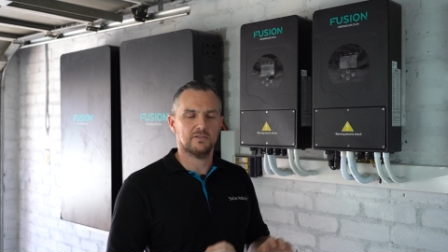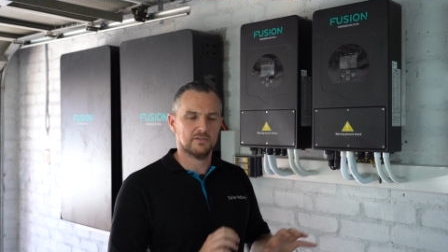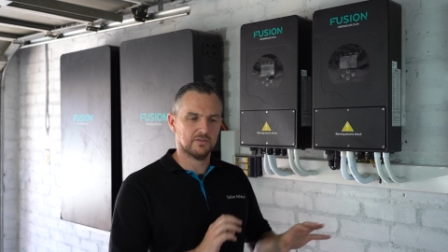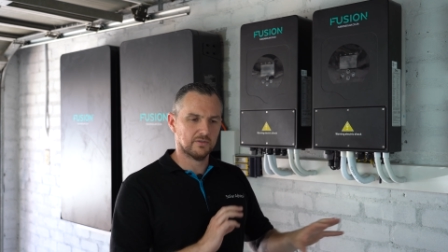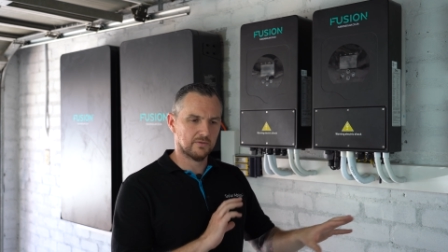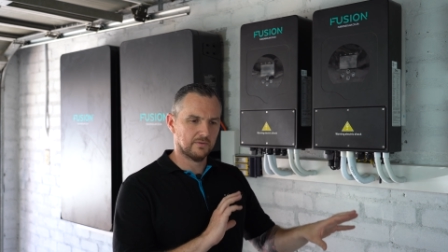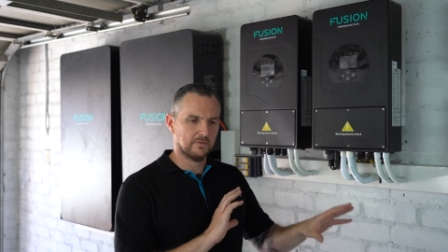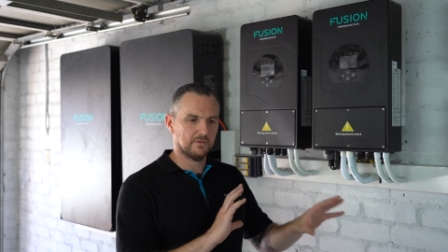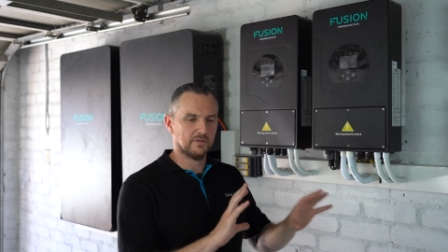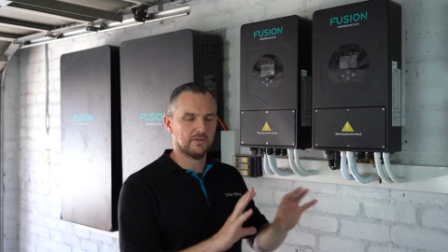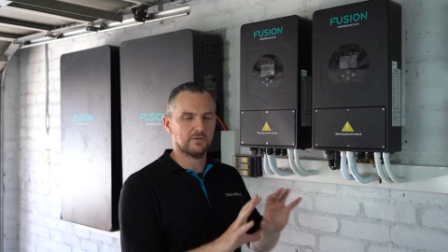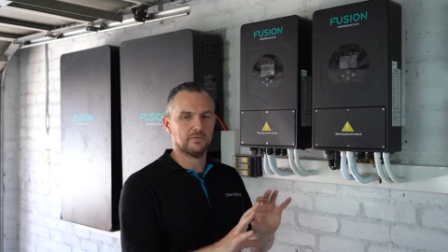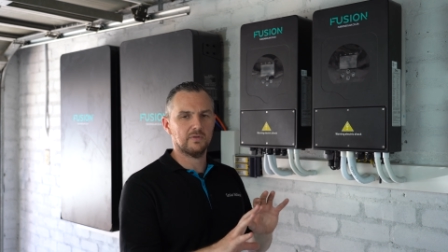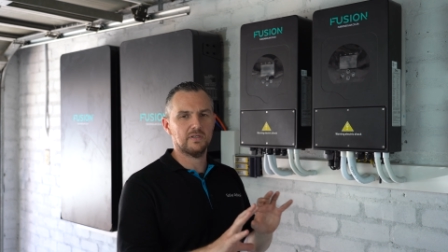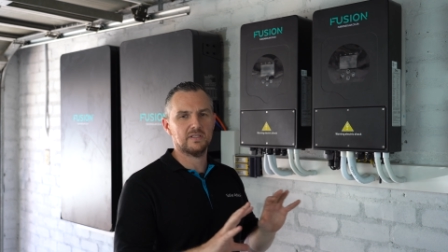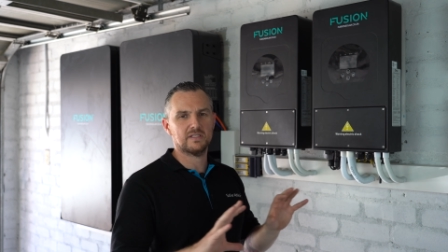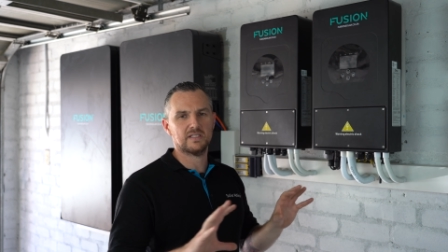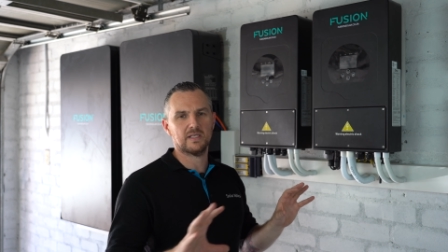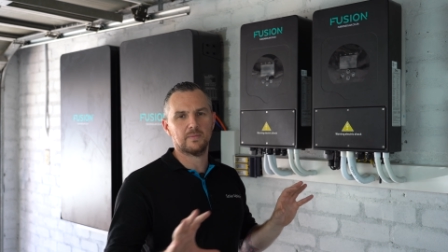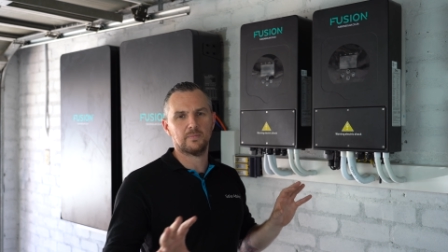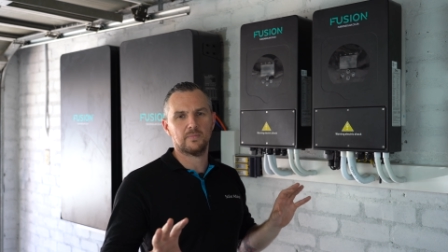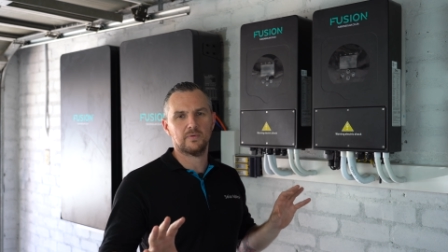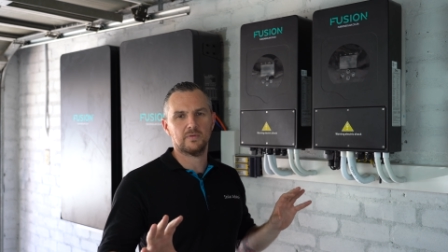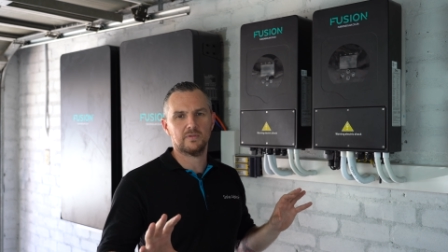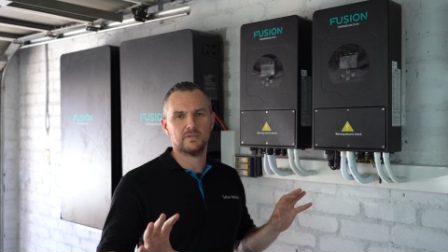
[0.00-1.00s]
So in three
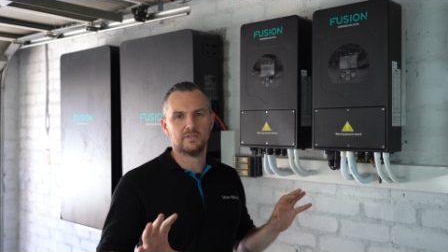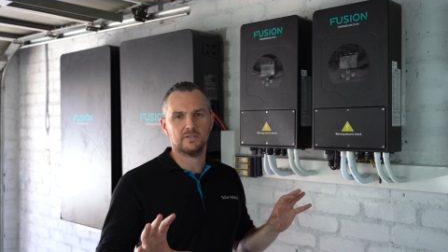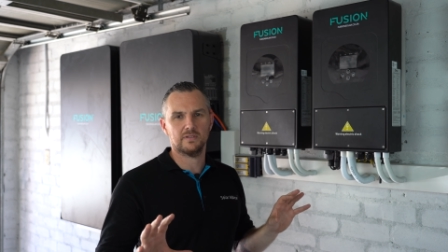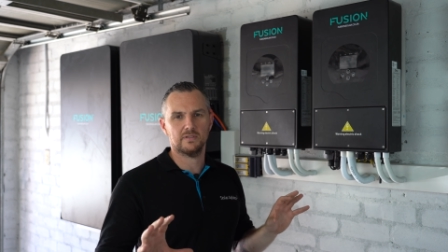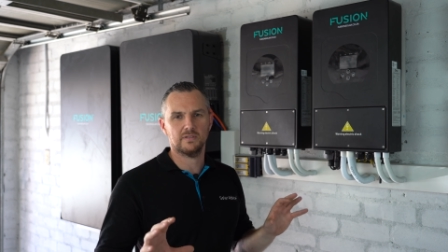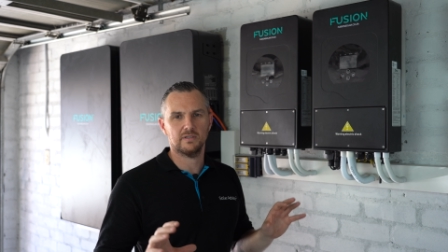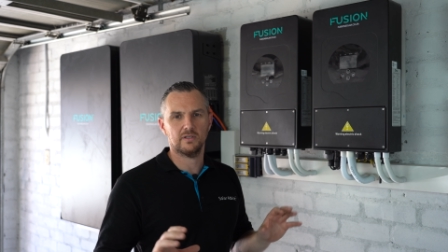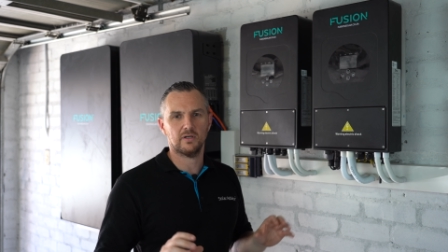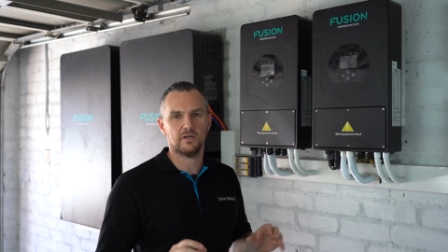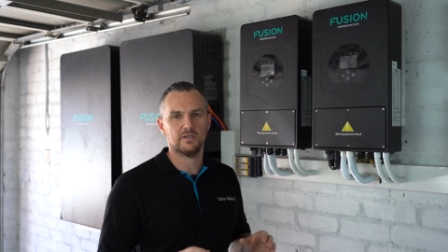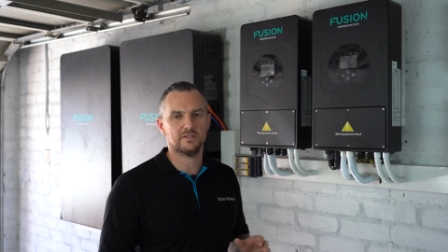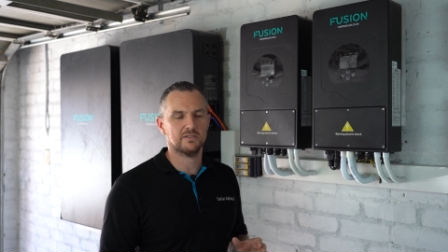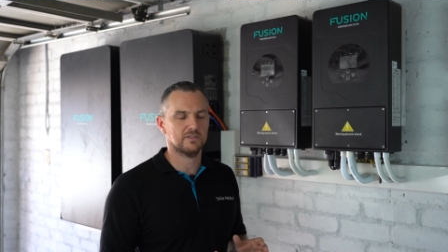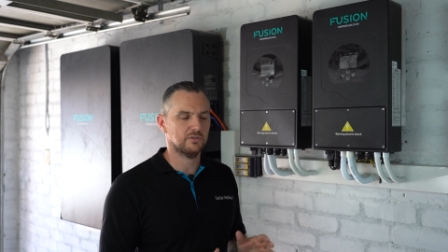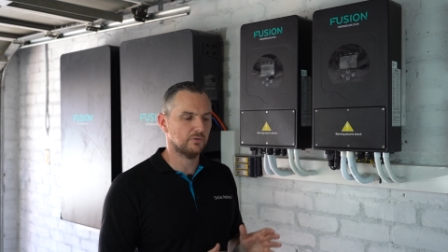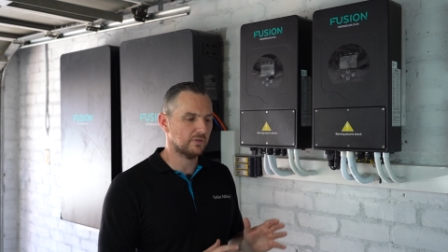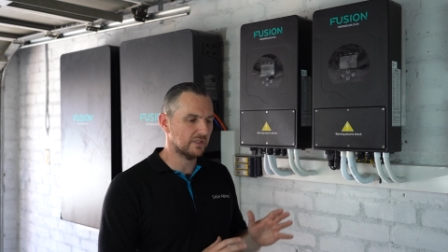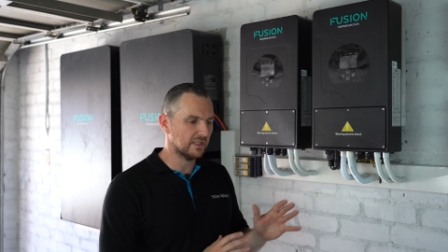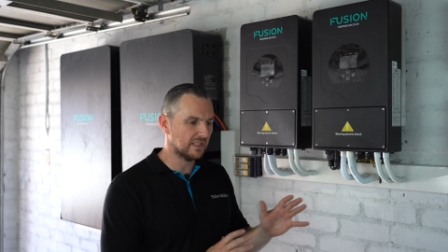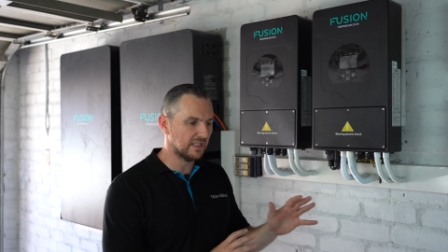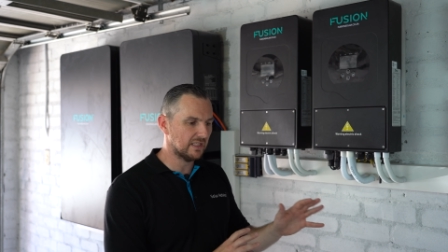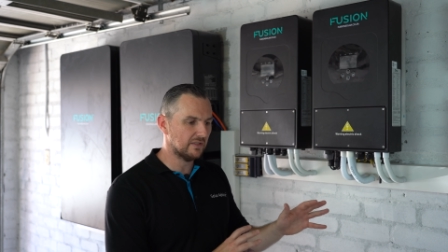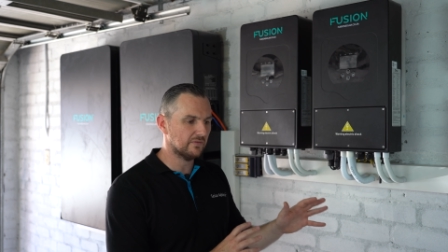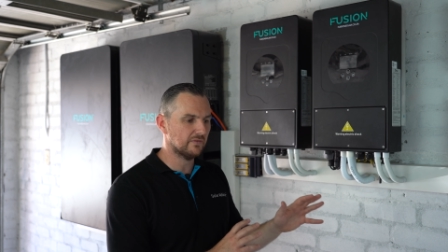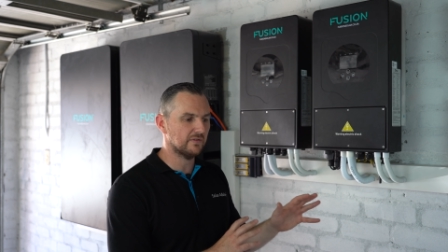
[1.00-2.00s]
separate lots. You
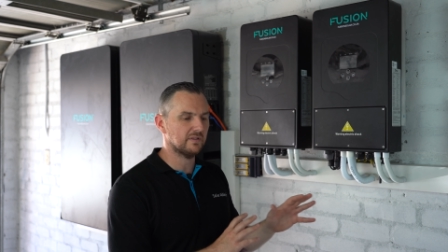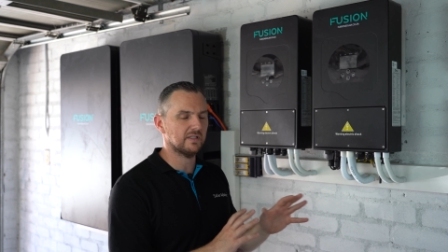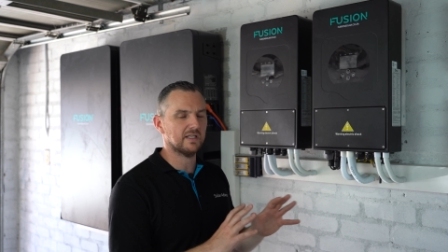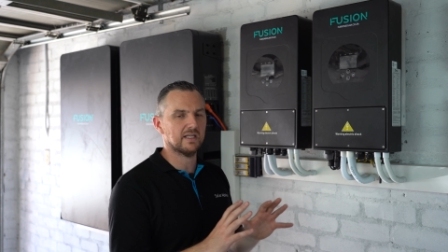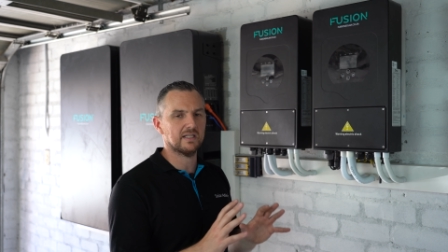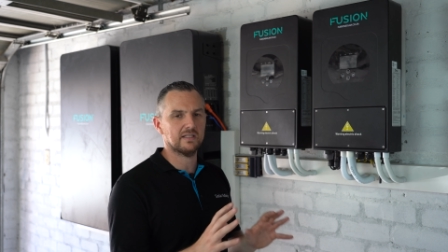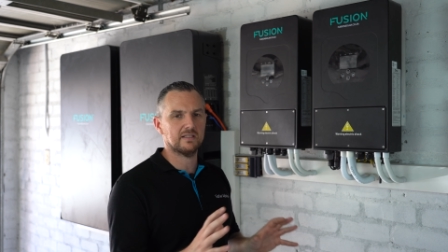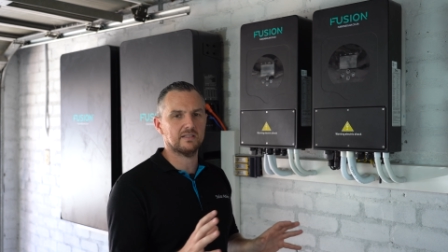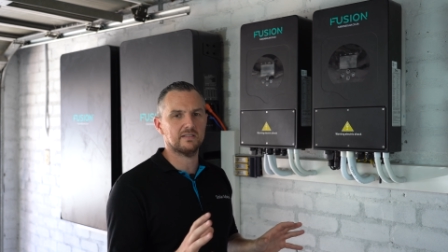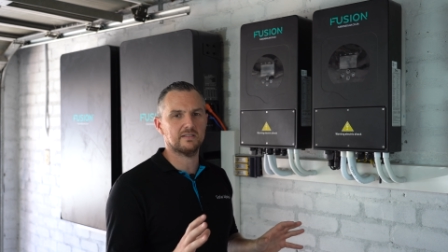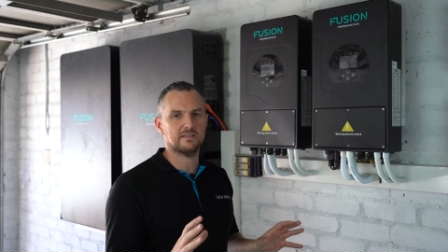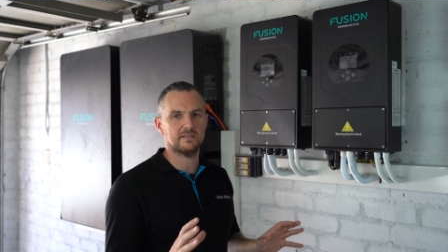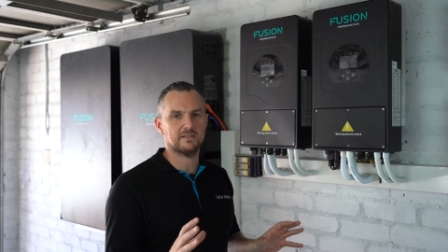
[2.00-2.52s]
can even get